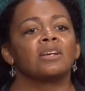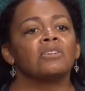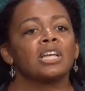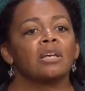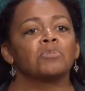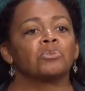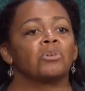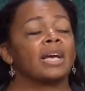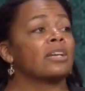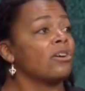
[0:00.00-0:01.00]
Their names
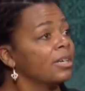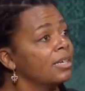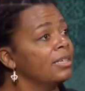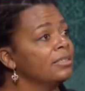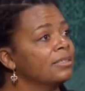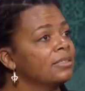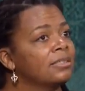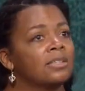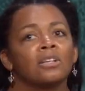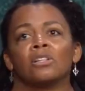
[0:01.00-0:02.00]
were Anarcha,
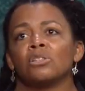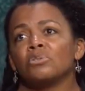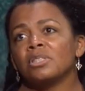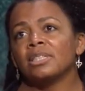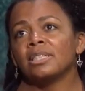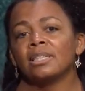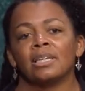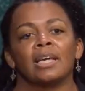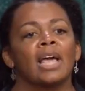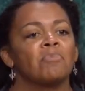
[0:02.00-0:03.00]
Lucy,
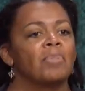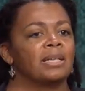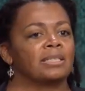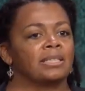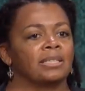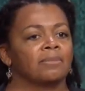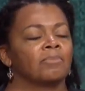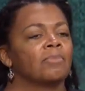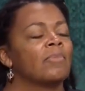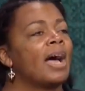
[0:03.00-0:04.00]
and Betsy.
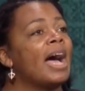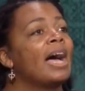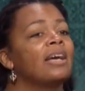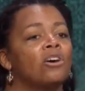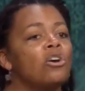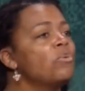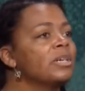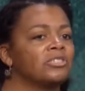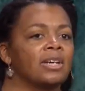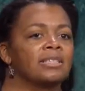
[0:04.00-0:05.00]
I
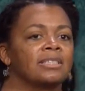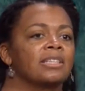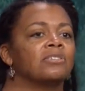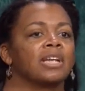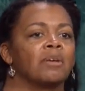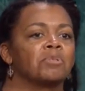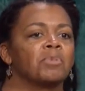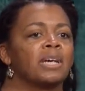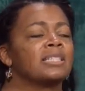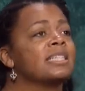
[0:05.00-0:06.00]
always try to say their names
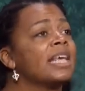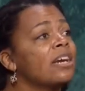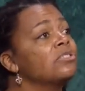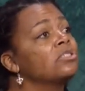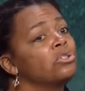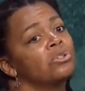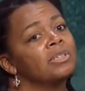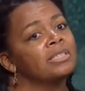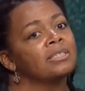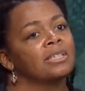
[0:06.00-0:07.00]
because their
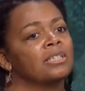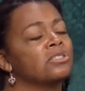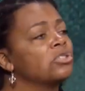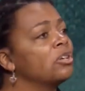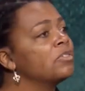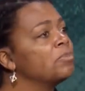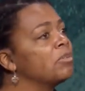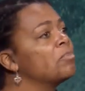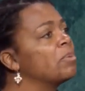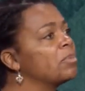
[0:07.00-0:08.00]
stories deserve to
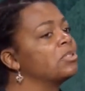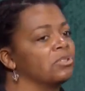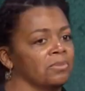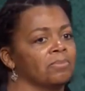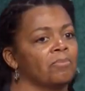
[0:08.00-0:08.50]
be remembered too.